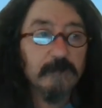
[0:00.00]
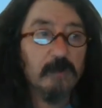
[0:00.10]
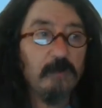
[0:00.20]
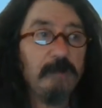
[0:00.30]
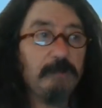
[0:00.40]

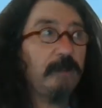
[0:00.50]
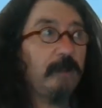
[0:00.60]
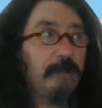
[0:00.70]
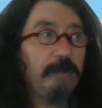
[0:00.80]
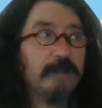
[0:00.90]
We
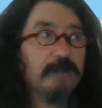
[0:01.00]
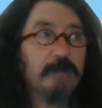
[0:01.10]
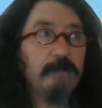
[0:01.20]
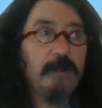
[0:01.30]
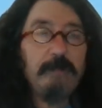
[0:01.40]
often mix
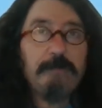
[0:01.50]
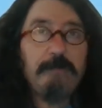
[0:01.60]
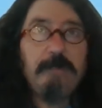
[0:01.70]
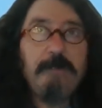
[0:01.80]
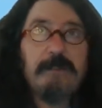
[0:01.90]

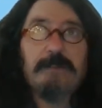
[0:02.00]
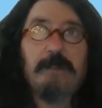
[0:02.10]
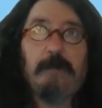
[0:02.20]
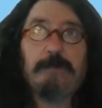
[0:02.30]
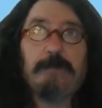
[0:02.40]

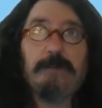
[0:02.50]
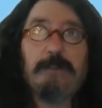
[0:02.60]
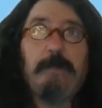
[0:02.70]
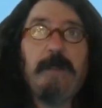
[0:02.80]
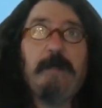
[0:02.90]
cultures.
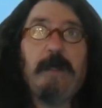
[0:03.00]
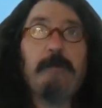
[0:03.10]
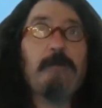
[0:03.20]
I'm a